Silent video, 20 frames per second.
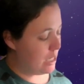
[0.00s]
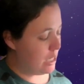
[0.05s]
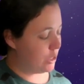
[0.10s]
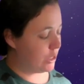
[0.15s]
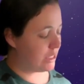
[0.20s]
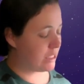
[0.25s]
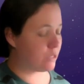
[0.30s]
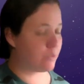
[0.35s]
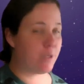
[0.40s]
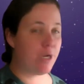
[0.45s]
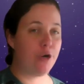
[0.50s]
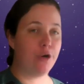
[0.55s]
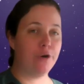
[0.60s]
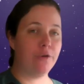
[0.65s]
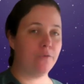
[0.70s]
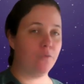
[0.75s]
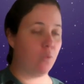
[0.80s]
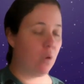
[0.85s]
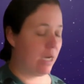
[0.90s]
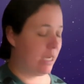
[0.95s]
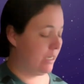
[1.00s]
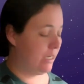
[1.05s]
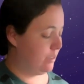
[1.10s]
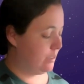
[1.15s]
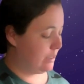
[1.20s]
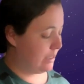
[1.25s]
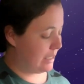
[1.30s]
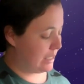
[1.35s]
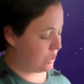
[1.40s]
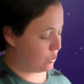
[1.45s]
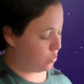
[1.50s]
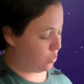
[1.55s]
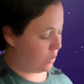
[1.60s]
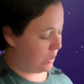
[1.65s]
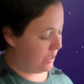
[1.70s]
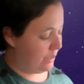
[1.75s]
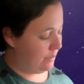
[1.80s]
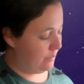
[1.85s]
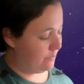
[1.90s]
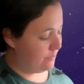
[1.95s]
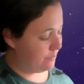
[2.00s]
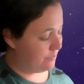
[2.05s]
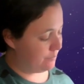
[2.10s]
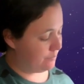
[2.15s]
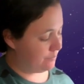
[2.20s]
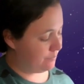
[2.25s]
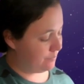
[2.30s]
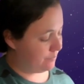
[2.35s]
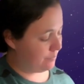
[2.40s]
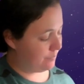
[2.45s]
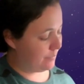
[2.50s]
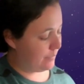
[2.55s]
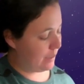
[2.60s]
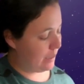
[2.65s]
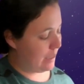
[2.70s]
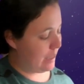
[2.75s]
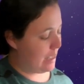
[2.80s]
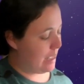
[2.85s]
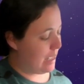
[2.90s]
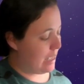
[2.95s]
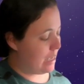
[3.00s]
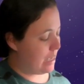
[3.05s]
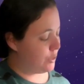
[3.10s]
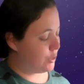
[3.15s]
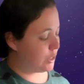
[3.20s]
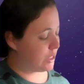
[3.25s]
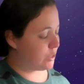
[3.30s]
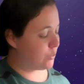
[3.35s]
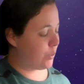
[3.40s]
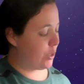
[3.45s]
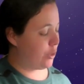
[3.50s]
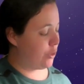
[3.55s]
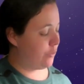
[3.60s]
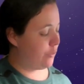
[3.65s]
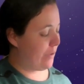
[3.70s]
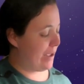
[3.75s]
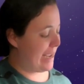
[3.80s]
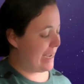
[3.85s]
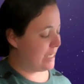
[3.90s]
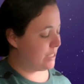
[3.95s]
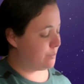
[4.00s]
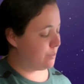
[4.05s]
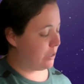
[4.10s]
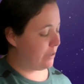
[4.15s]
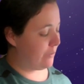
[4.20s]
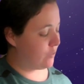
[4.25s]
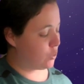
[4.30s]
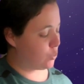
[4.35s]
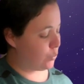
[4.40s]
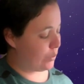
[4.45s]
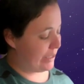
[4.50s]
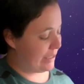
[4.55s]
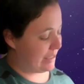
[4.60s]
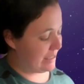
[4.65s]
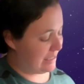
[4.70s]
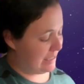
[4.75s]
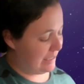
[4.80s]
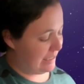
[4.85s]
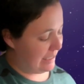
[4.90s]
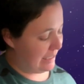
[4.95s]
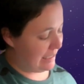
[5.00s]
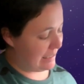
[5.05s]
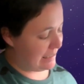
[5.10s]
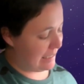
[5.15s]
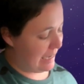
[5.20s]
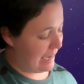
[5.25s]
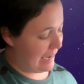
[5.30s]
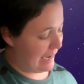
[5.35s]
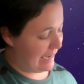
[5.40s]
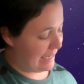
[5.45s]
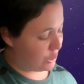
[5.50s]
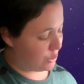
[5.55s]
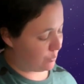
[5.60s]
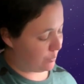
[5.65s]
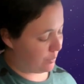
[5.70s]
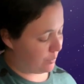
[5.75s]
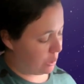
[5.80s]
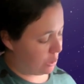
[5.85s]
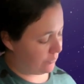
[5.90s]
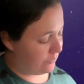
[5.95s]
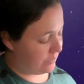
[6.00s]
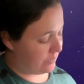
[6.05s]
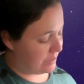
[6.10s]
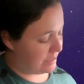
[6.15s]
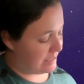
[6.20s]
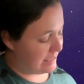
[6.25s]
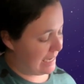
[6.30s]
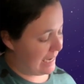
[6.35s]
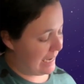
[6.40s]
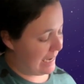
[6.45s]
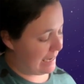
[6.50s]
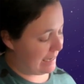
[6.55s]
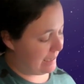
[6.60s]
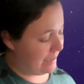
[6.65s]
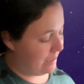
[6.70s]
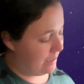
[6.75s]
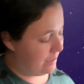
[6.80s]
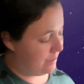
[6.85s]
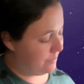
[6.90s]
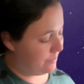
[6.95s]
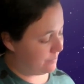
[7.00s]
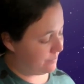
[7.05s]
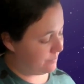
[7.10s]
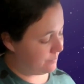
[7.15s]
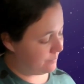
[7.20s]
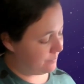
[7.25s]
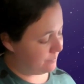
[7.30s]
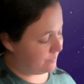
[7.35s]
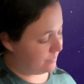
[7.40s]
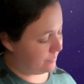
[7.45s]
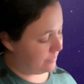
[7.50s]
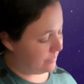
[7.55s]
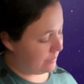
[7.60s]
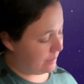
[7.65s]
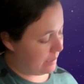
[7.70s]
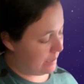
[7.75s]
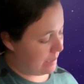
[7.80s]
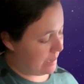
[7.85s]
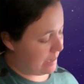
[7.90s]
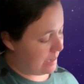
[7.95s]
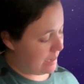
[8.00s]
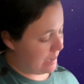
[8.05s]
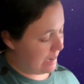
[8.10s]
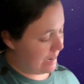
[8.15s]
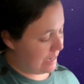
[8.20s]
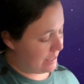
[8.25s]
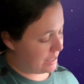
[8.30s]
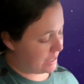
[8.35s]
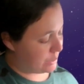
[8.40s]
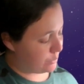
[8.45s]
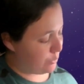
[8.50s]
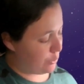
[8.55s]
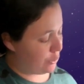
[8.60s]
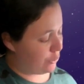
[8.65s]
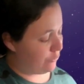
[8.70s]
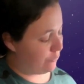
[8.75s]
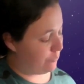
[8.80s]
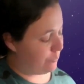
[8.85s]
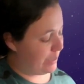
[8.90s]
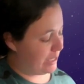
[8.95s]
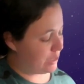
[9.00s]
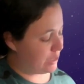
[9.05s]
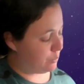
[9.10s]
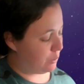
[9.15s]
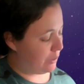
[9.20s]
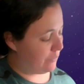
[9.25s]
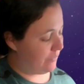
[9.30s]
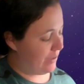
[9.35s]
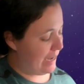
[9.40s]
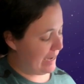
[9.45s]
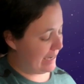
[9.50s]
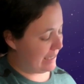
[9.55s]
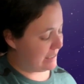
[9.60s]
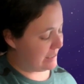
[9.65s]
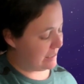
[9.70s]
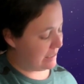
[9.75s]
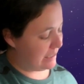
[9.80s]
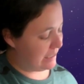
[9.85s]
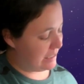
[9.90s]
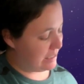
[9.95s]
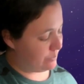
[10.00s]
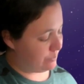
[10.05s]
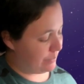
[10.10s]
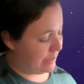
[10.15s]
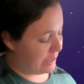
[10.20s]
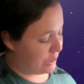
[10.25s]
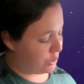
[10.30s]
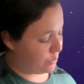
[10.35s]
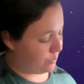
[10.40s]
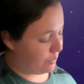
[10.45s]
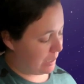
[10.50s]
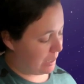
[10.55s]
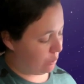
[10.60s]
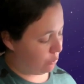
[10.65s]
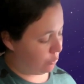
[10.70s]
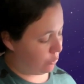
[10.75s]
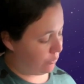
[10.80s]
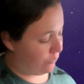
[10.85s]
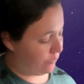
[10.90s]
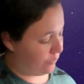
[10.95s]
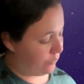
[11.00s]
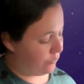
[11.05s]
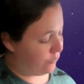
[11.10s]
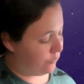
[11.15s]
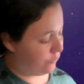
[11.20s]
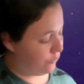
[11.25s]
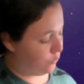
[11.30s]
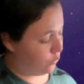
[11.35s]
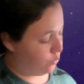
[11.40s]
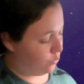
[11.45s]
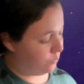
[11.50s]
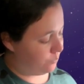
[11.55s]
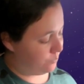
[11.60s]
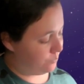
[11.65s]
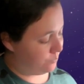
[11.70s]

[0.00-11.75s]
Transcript: The square root of 1 is 1. The square root of a to the power of 20 is a to the power of 10. And the square root of b to the power of 8 is b to the power of 4.